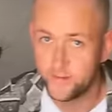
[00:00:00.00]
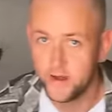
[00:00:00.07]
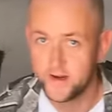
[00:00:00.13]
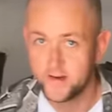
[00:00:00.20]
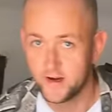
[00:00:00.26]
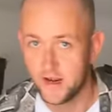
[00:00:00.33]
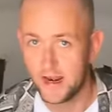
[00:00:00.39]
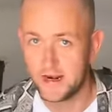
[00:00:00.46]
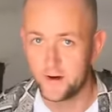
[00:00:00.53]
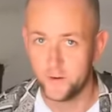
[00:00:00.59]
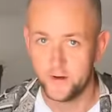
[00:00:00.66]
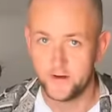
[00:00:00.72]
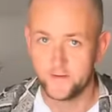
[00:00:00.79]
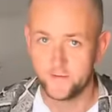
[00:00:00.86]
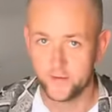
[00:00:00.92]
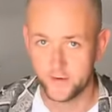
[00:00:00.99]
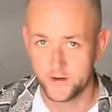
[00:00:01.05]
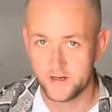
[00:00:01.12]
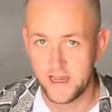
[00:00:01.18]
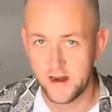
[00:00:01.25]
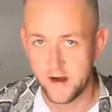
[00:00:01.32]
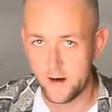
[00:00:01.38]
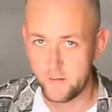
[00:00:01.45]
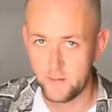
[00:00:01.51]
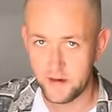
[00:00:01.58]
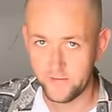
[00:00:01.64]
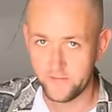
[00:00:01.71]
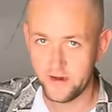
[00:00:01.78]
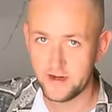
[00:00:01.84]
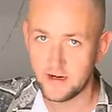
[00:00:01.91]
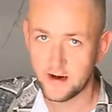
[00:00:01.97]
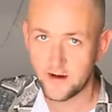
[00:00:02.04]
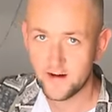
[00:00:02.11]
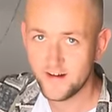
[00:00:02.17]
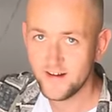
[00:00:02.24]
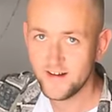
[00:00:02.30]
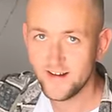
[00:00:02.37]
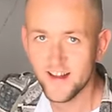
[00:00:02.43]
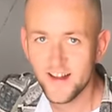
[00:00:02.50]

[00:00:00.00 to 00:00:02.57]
pigeon language for get on my finger.